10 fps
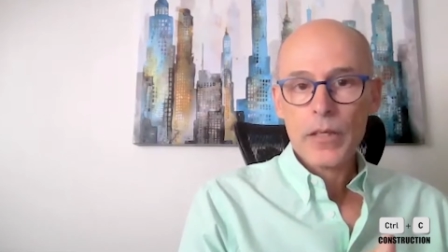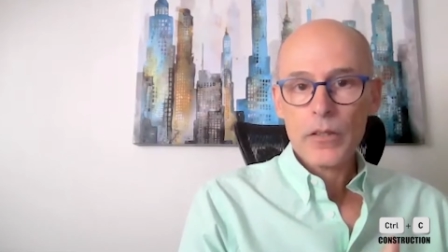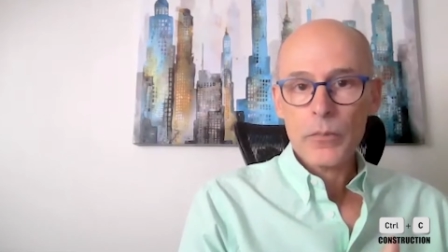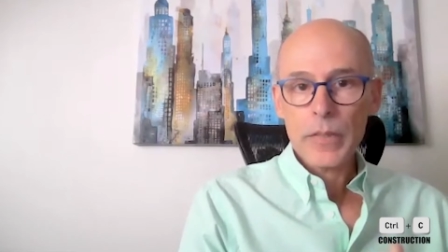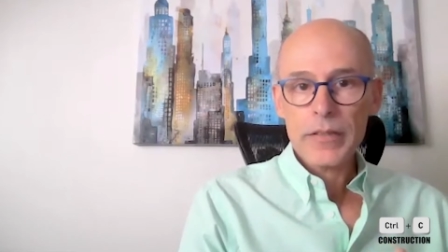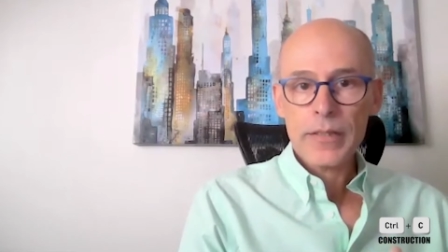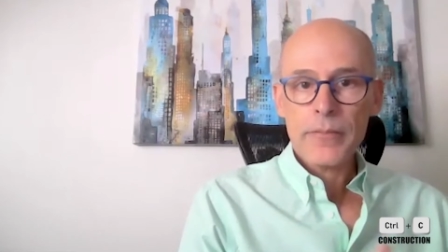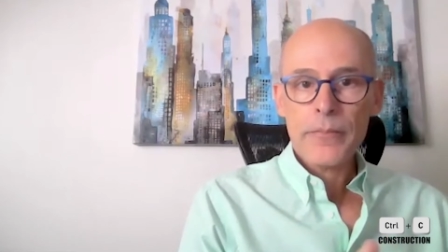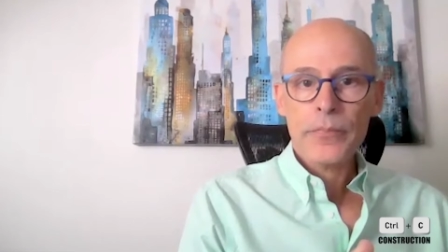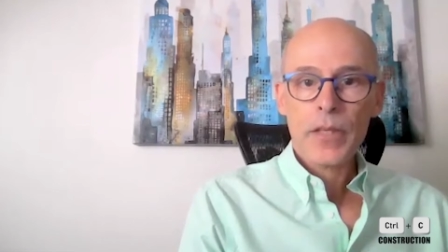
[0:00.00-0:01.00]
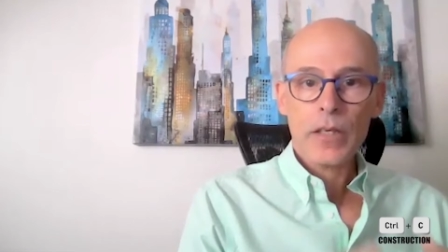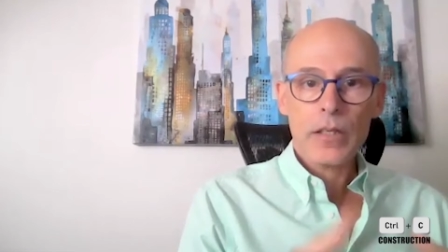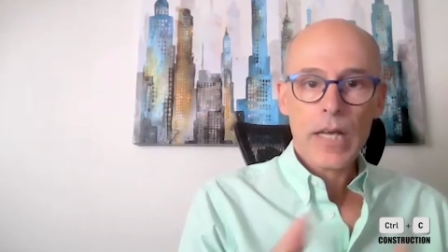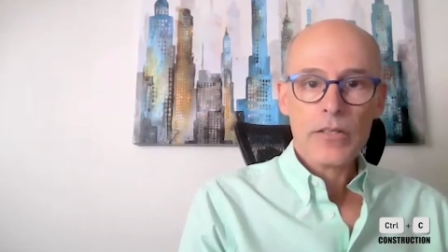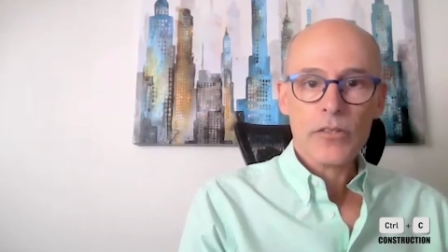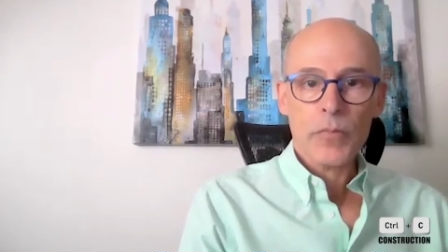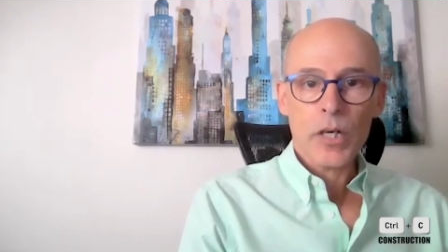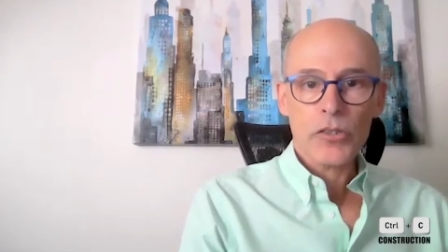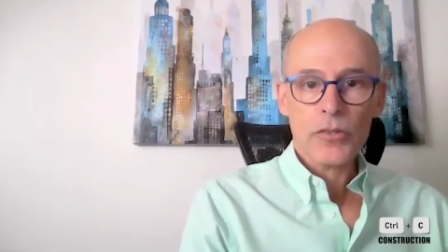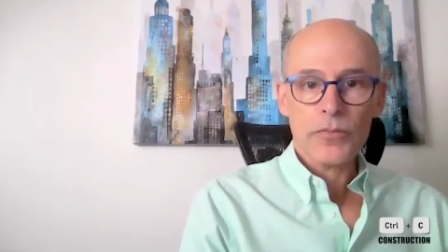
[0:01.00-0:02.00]
committee as of
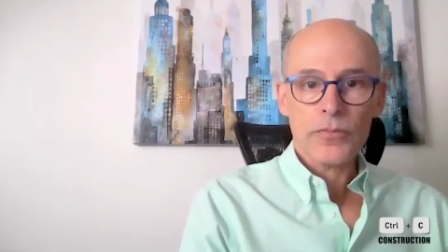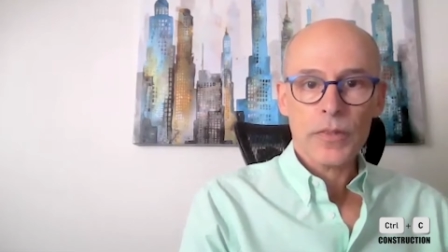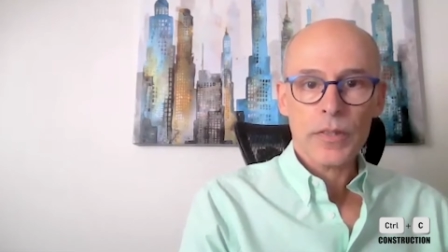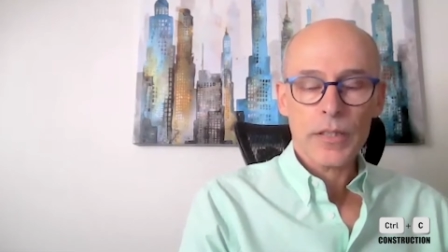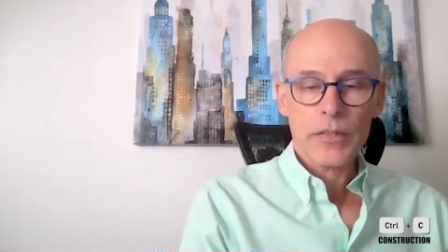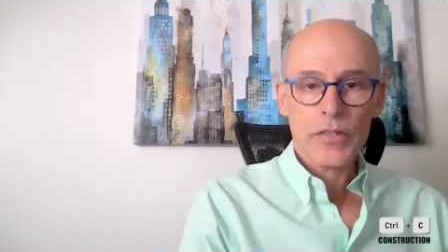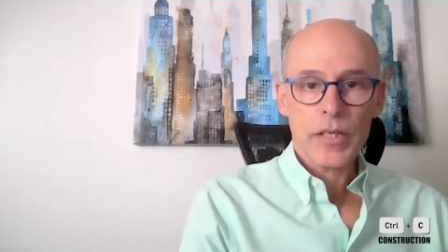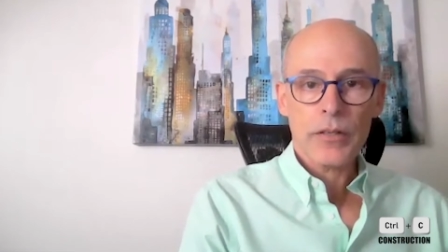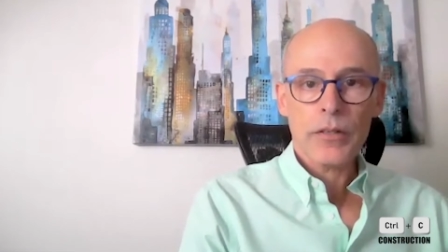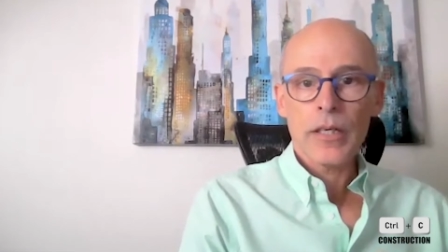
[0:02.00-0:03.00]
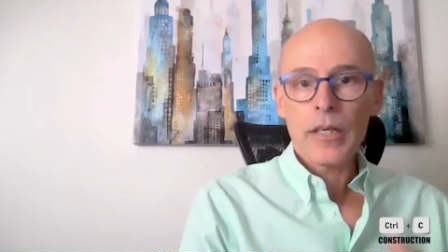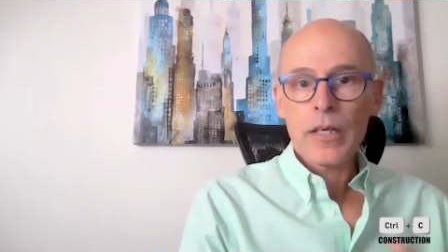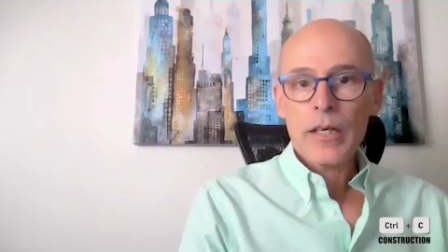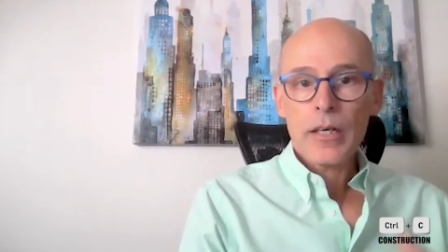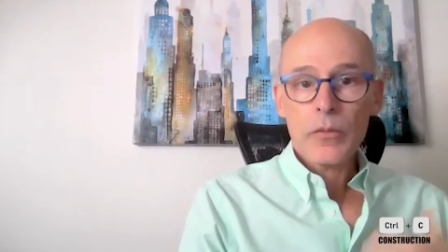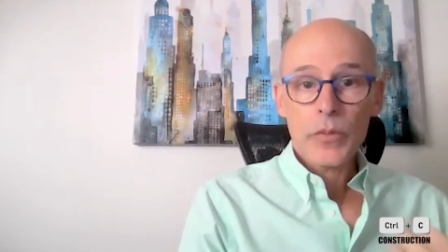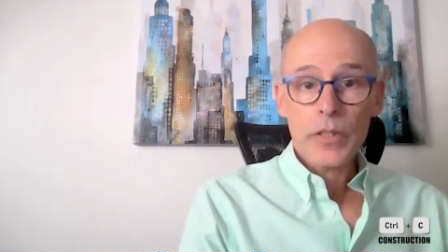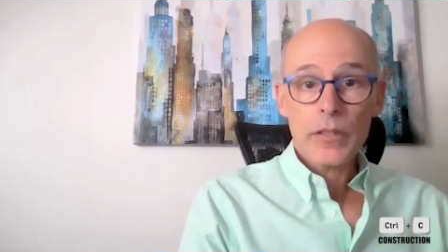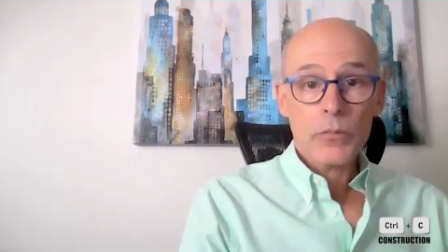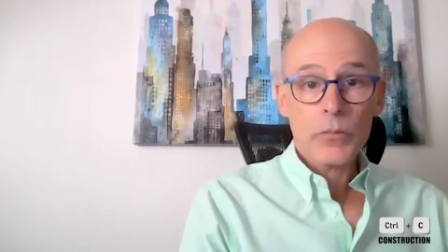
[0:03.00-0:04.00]
March of this year.
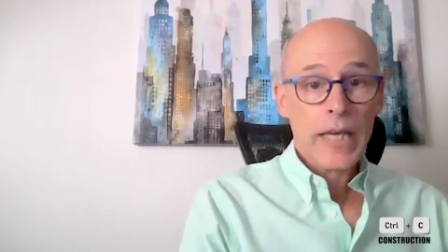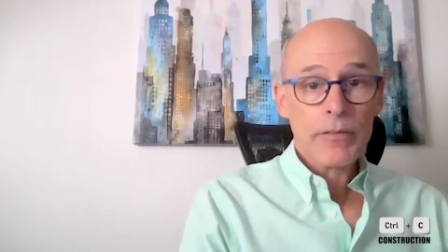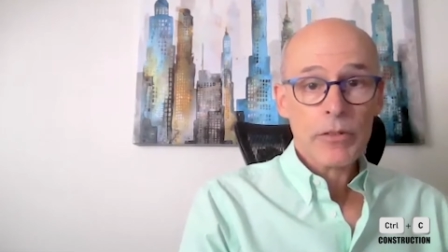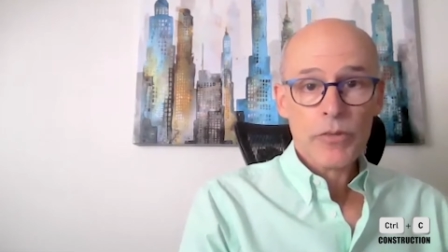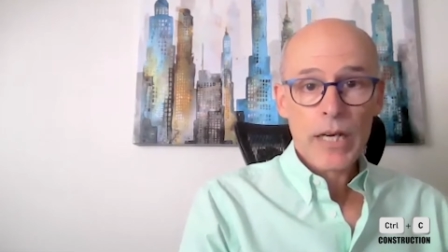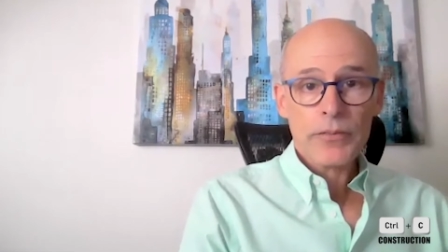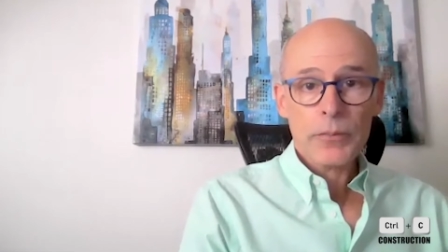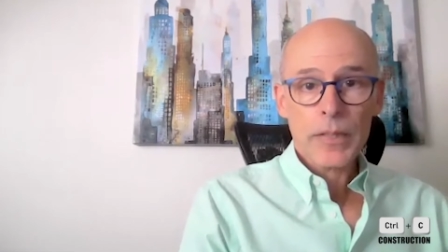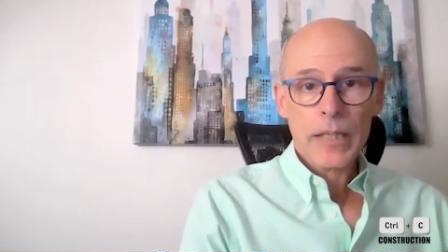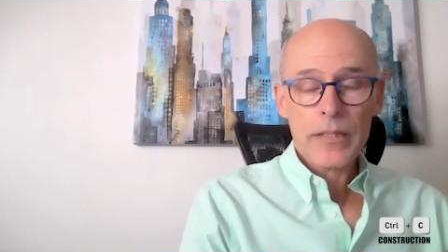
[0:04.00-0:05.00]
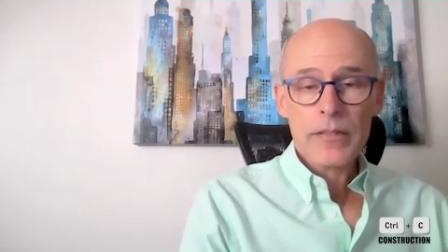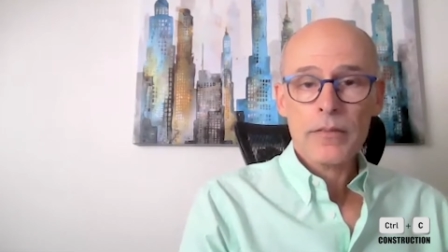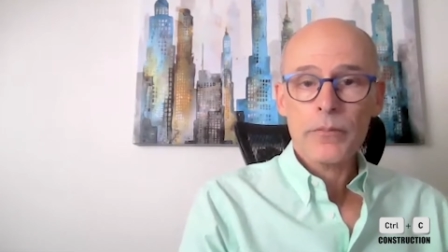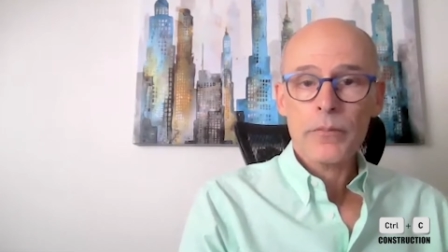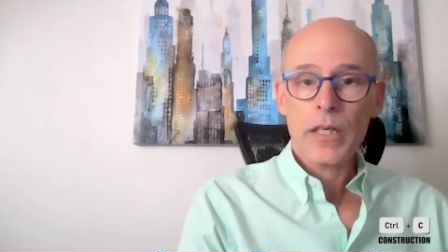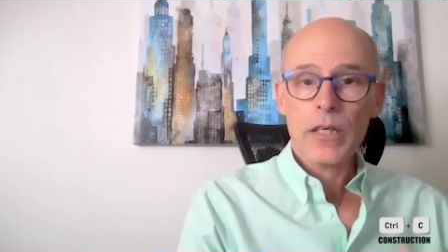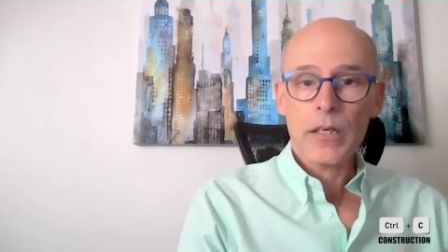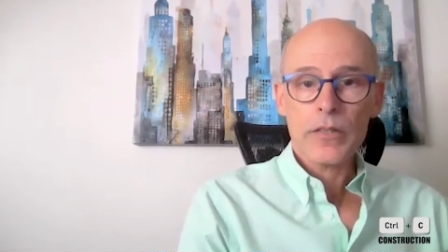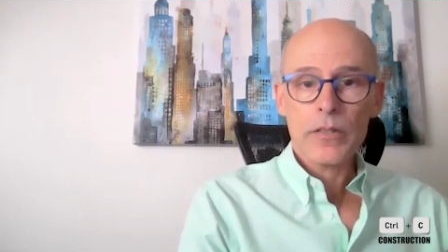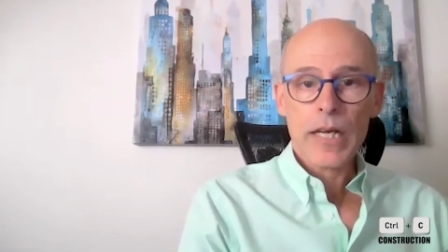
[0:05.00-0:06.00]
We have a draft in place.
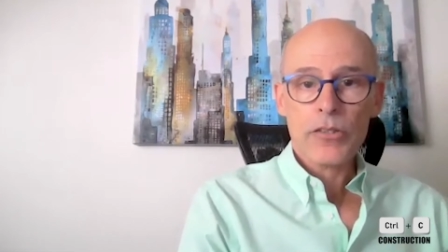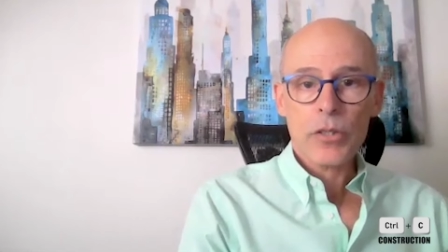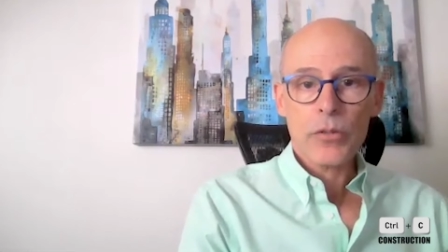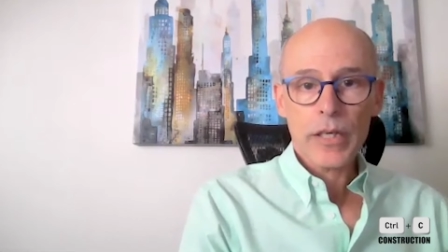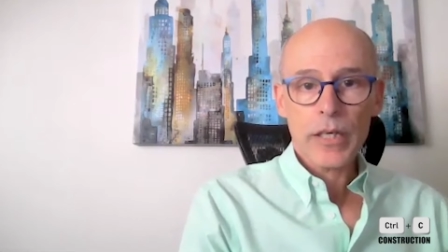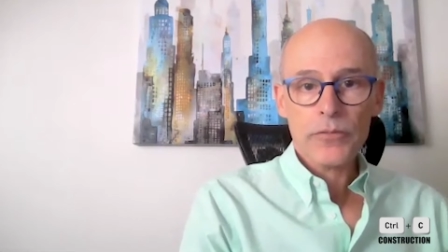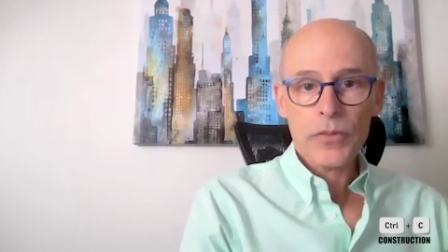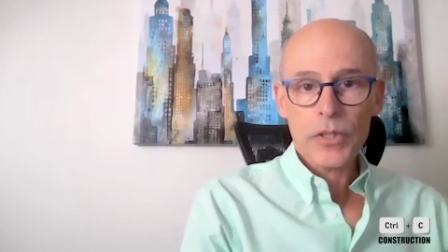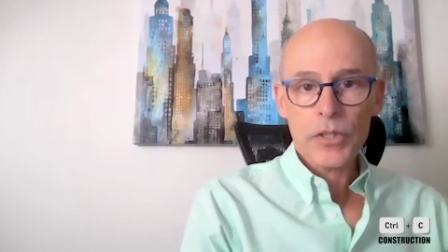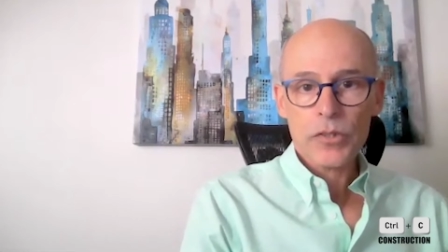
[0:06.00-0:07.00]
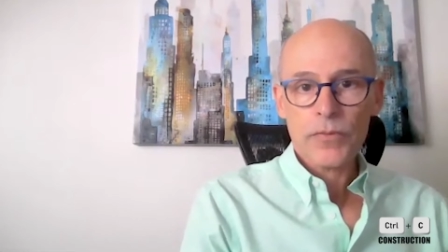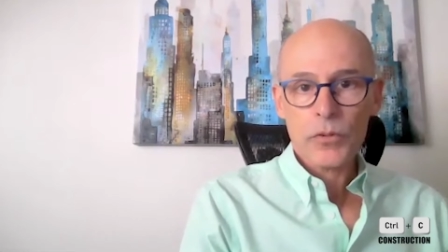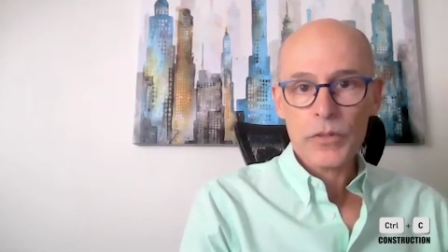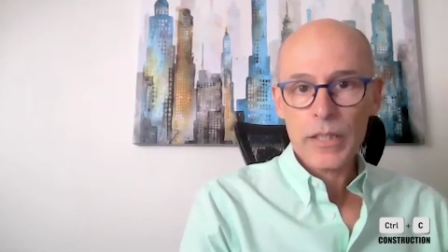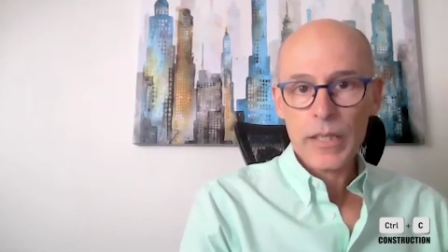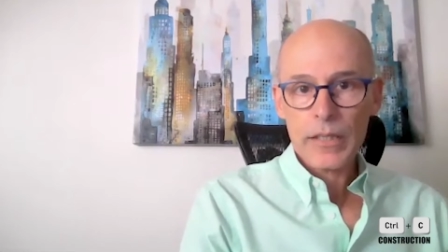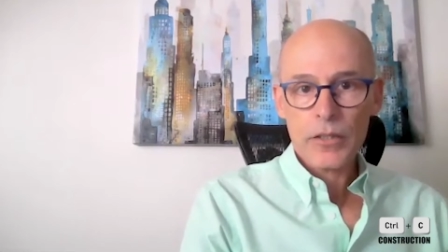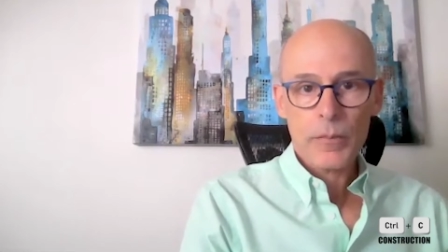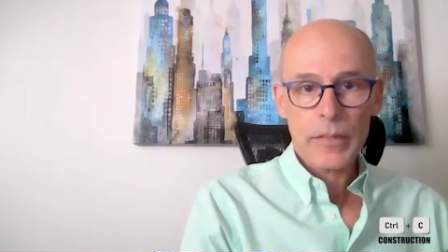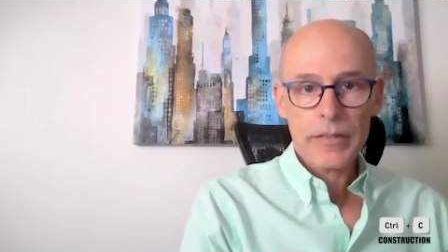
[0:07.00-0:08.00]
It's actually going out for initial voting and
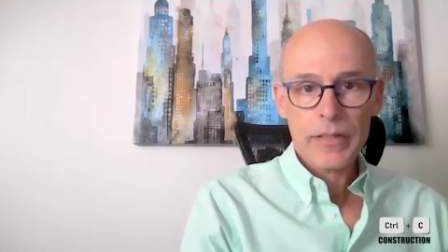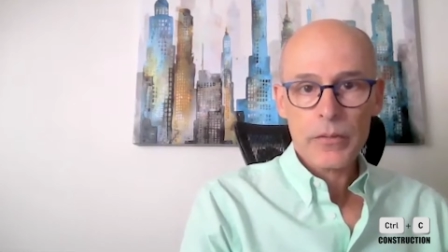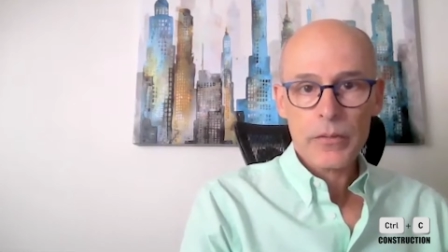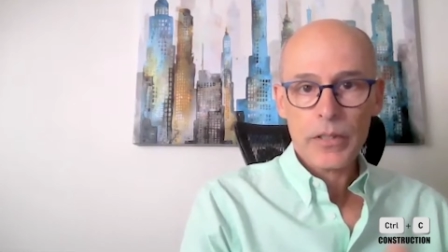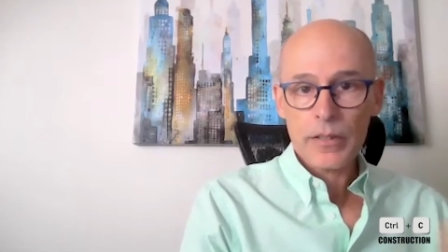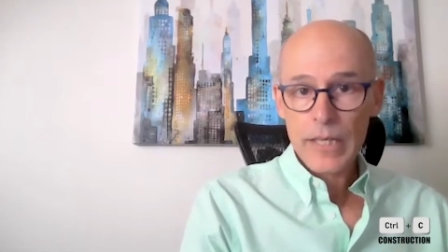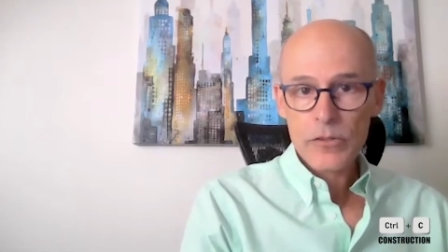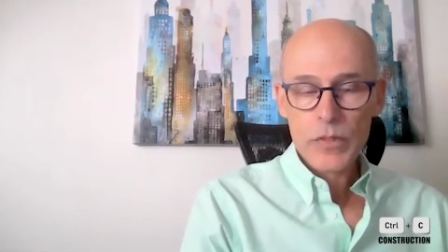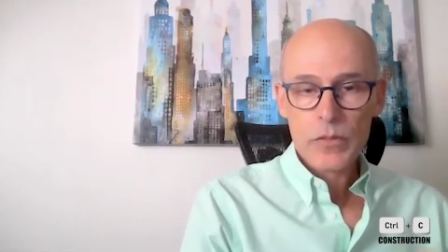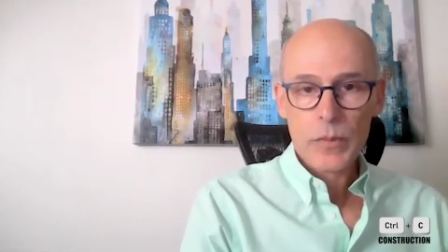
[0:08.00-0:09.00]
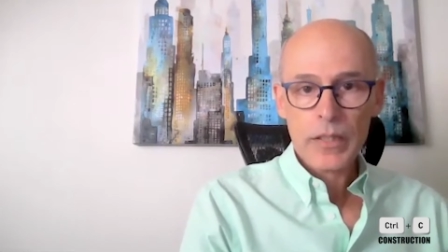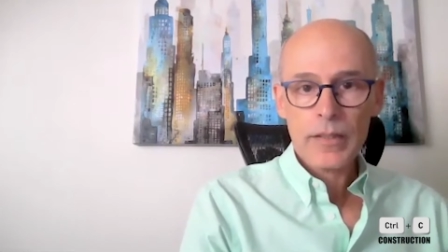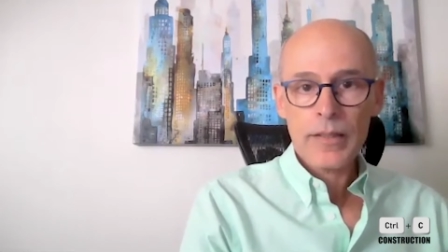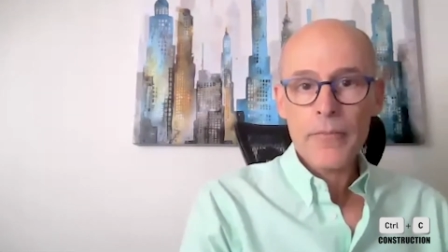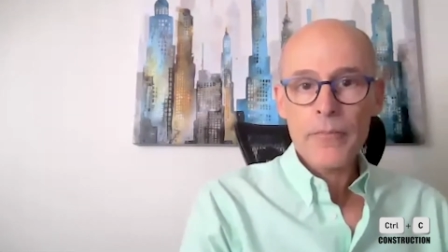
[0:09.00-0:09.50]
commentary as we speak.